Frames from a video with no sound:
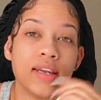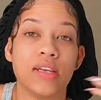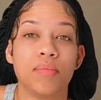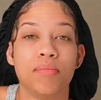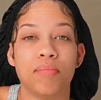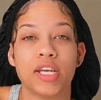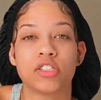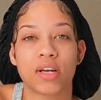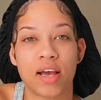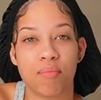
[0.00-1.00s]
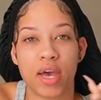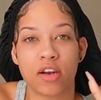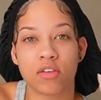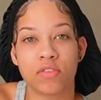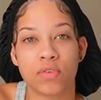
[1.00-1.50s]
I need to make sure I have
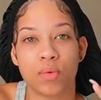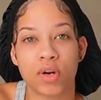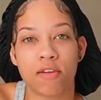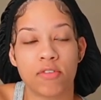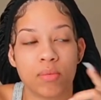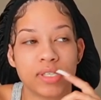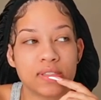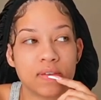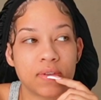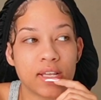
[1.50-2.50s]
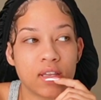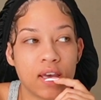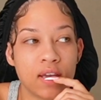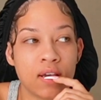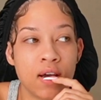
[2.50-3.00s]
battery for when I film and stuff
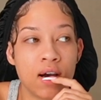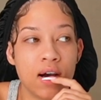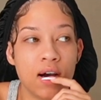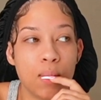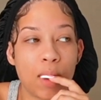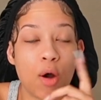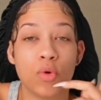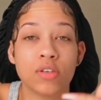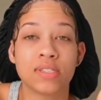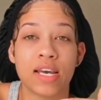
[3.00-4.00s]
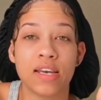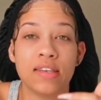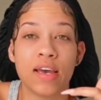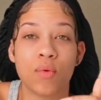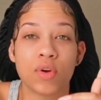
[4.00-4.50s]
like that. Um, I will
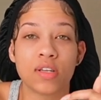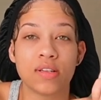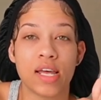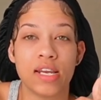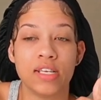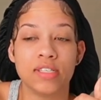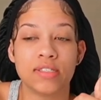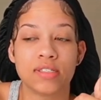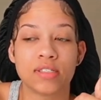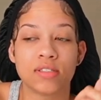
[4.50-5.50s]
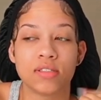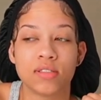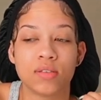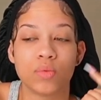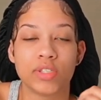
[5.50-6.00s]
say that one of the ladies
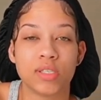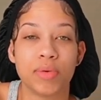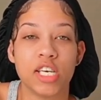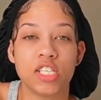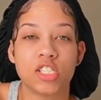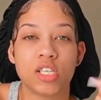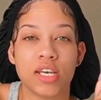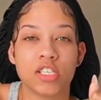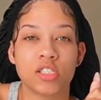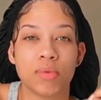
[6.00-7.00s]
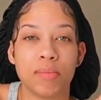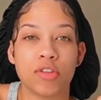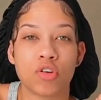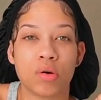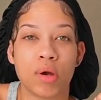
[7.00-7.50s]
was a bitch and she
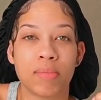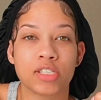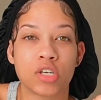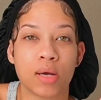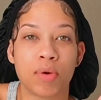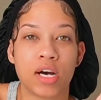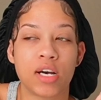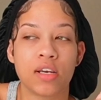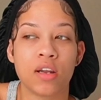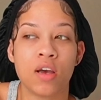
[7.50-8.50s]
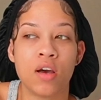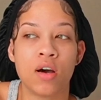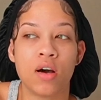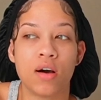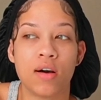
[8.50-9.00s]
made me throw away my tripod.
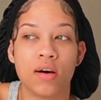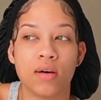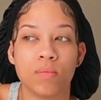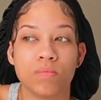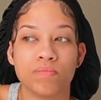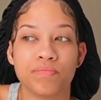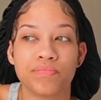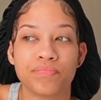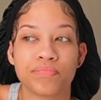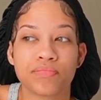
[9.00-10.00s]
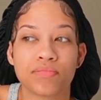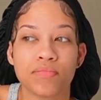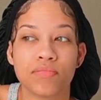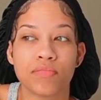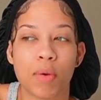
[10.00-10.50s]
Um,
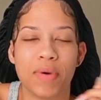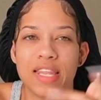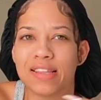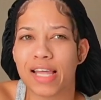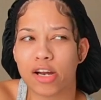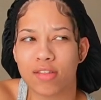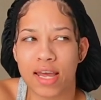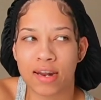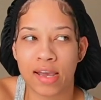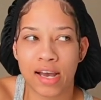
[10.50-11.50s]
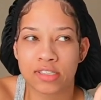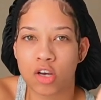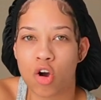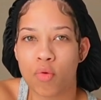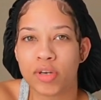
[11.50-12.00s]
but then later that night,
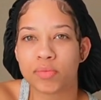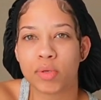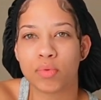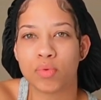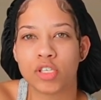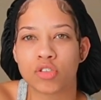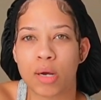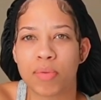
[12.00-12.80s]
I saw a whole bunch of people with